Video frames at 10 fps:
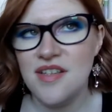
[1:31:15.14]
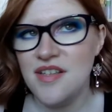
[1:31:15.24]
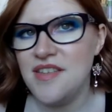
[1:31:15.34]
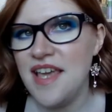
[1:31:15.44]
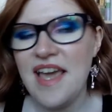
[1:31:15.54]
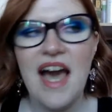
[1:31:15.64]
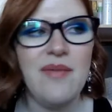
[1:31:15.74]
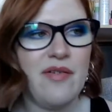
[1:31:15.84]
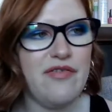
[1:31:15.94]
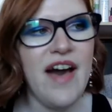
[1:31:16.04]
they have
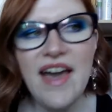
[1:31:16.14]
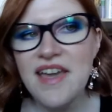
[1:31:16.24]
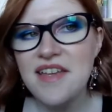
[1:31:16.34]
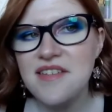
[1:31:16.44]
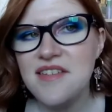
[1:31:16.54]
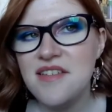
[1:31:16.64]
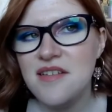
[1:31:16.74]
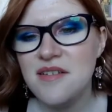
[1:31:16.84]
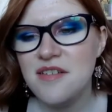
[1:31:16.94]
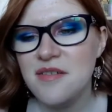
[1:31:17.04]
a fight
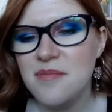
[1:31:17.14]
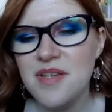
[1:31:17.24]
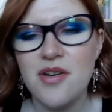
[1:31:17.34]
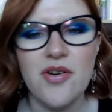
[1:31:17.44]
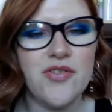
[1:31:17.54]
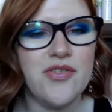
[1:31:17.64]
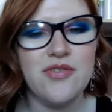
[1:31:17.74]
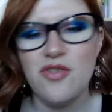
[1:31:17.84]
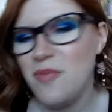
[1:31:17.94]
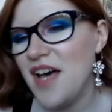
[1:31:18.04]
because
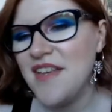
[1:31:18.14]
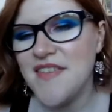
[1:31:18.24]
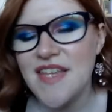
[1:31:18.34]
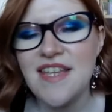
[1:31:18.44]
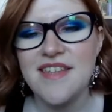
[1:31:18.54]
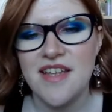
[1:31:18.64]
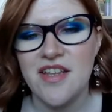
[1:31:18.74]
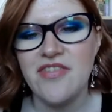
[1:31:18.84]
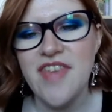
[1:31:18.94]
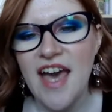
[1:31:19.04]
Tomas is an
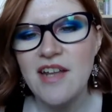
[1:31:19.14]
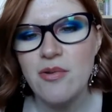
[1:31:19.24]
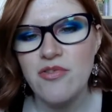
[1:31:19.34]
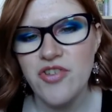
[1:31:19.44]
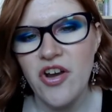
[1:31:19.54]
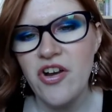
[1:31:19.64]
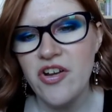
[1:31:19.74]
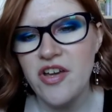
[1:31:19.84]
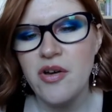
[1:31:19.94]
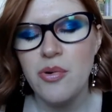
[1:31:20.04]
entitled
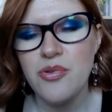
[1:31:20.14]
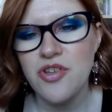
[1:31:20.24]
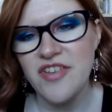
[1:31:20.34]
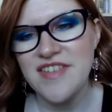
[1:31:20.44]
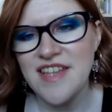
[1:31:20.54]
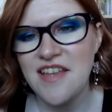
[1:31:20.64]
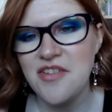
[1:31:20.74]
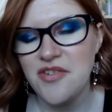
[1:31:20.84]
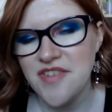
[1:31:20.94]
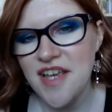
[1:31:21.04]
jerk who doesn't
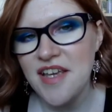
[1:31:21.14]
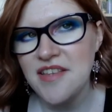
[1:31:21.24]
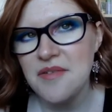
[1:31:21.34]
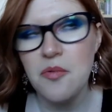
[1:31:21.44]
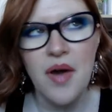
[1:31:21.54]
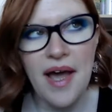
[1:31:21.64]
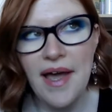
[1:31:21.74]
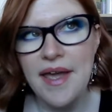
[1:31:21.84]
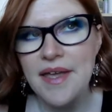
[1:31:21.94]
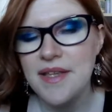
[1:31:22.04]
understand
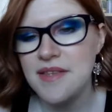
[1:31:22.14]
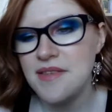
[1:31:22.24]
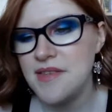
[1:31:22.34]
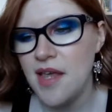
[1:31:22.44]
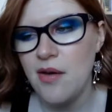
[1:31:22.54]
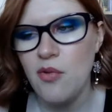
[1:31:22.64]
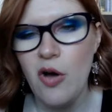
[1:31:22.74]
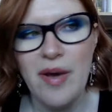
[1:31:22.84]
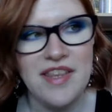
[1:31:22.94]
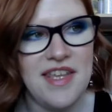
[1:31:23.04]
why the
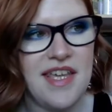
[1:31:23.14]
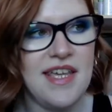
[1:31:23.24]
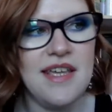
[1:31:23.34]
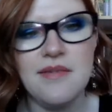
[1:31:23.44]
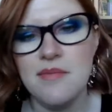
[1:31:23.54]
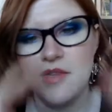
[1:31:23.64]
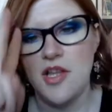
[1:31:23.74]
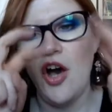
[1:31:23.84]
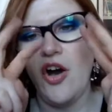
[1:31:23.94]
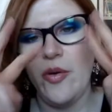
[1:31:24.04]
woman he
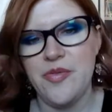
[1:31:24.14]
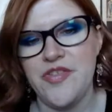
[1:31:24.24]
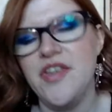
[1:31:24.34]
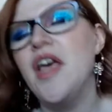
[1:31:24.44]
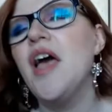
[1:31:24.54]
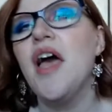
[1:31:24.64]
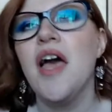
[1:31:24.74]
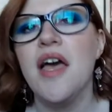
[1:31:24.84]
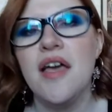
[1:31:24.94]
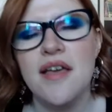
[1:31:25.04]
loves
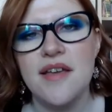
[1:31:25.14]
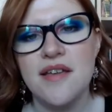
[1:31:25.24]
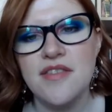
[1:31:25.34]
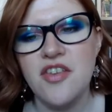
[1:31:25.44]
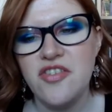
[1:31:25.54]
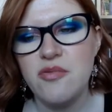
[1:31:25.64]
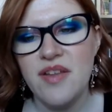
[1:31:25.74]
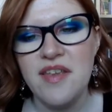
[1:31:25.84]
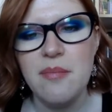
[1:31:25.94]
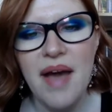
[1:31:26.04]
doesn't
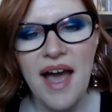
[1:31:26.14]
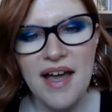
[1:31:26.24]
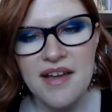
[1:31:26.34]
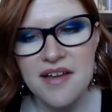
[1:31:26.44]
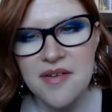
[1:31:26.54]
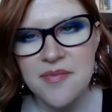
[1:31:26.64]
want him back.